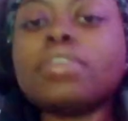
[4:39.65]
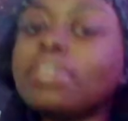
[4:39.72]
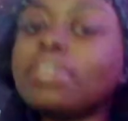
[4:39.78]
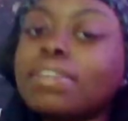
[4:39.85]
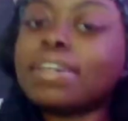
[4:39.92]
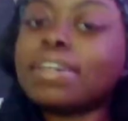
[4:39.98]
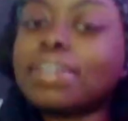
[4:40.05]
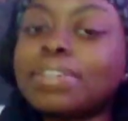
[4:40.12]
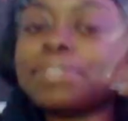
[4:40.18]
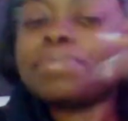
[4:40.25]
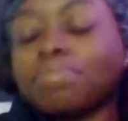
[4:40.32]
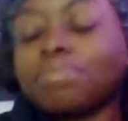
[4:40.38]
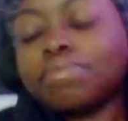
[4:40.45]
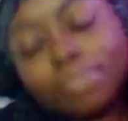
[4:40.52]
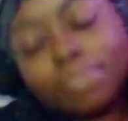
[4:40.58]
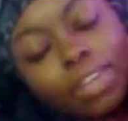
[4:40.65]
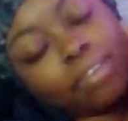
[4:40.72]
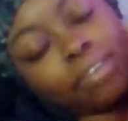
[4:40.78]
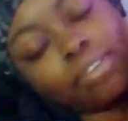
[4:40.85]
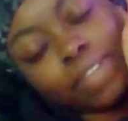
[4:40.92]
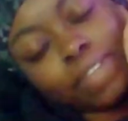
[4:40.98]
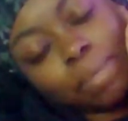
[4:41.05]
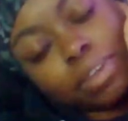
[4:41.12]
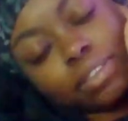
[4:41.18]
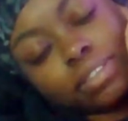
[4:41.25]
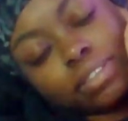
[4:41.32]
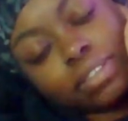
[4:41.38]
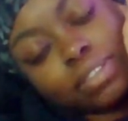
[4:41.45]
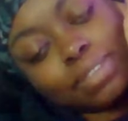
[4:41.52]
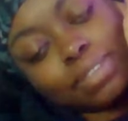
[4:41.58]
You know, I don't know if that makes
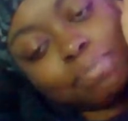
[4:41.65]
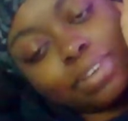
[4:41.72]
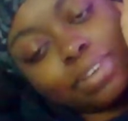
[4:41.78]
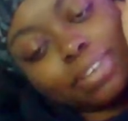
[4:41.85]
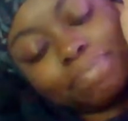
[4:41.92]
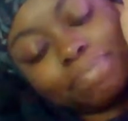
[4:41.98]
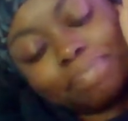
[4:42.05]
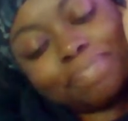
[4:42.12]
sense, but